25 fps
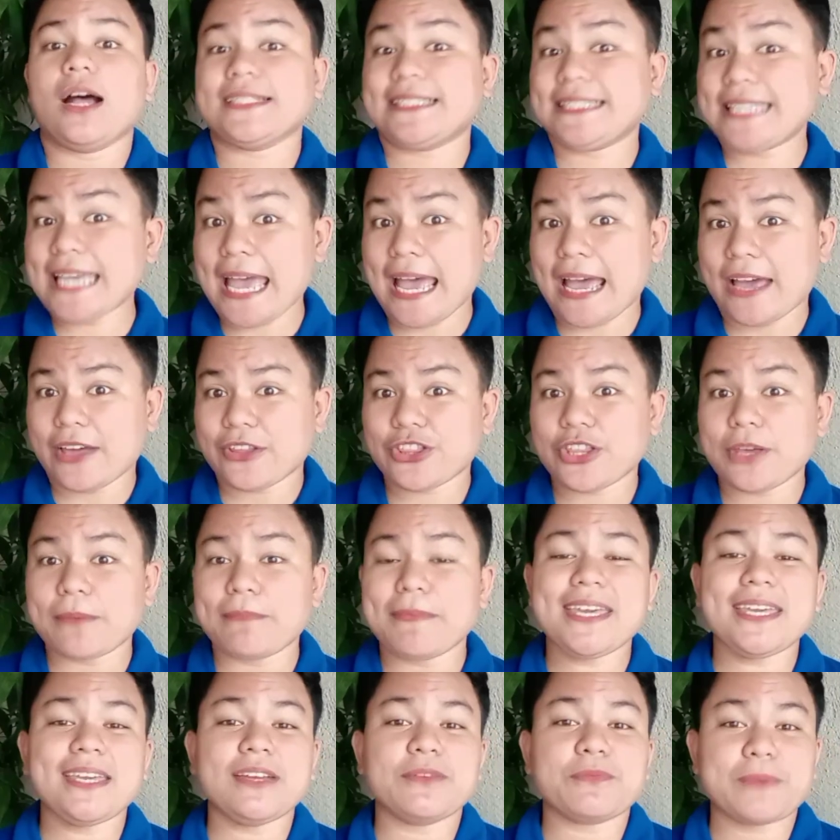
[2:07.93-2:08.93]
death
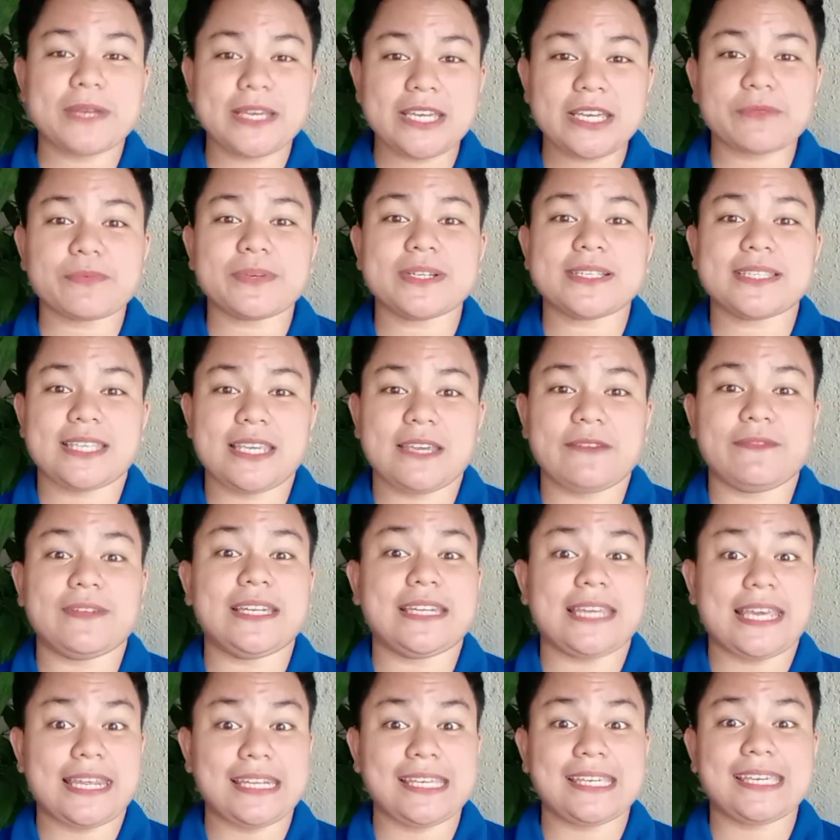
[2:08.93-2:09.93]
may be received in
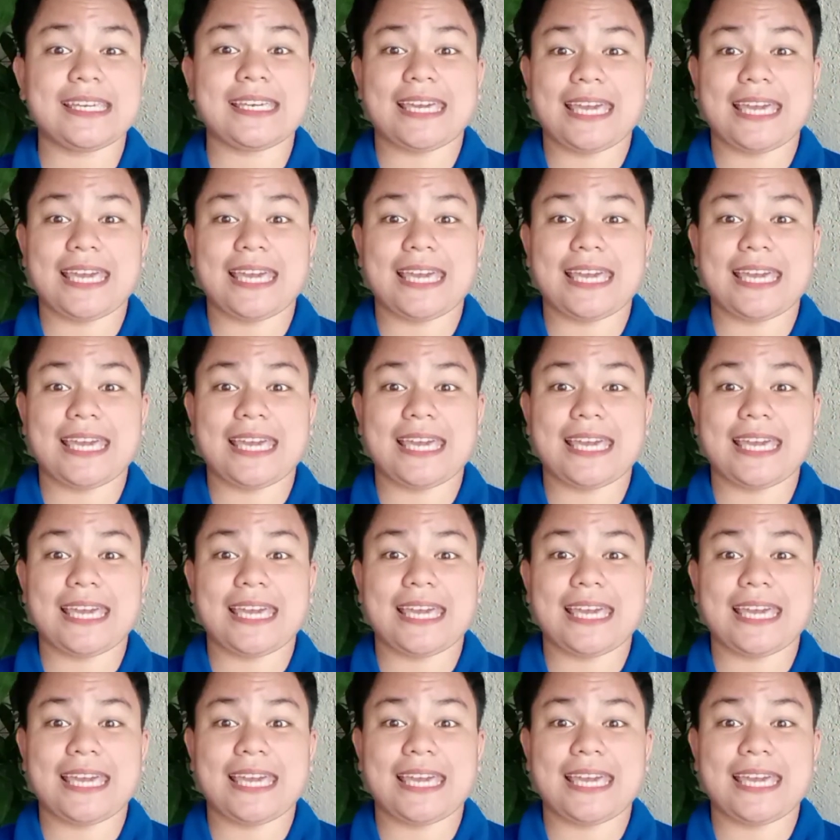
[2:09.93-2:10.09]
any